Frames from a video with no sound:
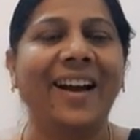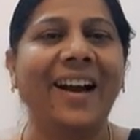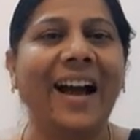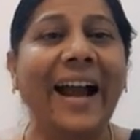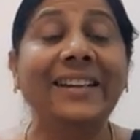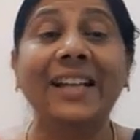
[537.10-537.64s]

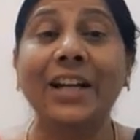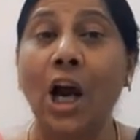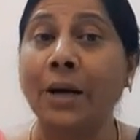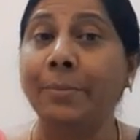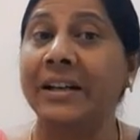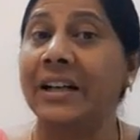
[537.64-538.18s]
And the
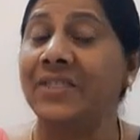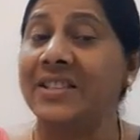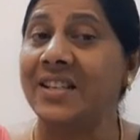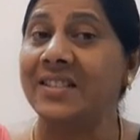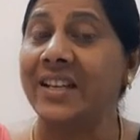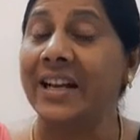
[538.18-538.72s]
non-metal which
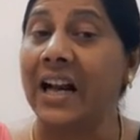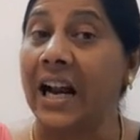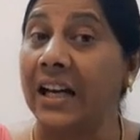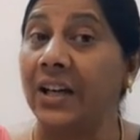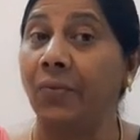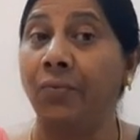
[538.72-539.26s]
is in
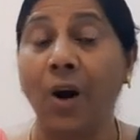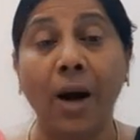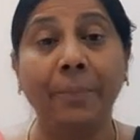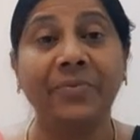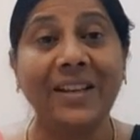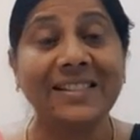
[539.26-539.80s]
color
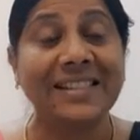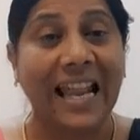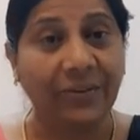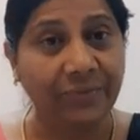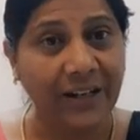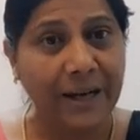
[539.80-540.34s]
form is
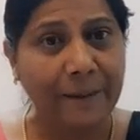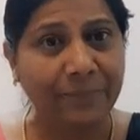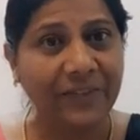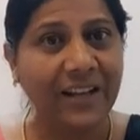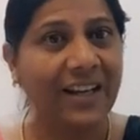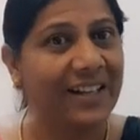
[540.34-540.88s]
sulfur.
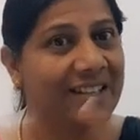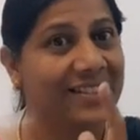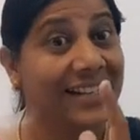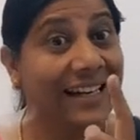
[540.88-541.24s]
It is in